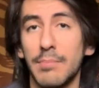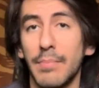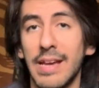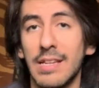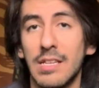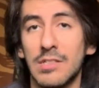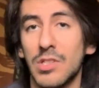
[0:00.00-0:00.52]

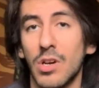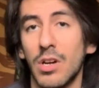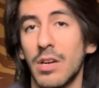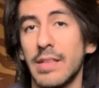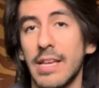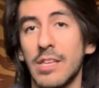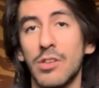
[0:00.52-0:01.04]
made
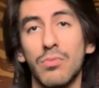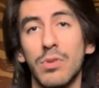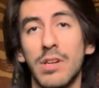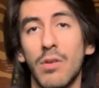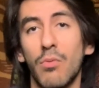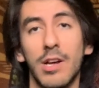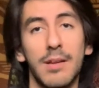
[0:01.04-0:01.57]
guitar that you
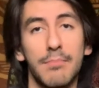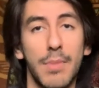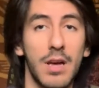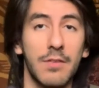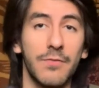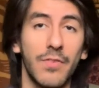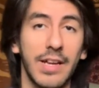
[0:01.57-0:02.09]
wouldn't want to
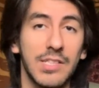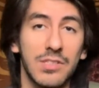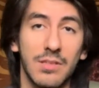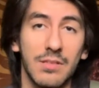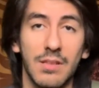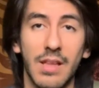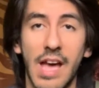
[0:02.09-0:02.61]
modify
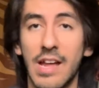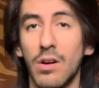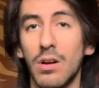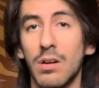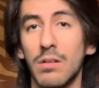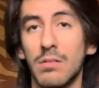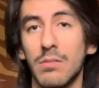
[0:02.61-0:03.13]
at all.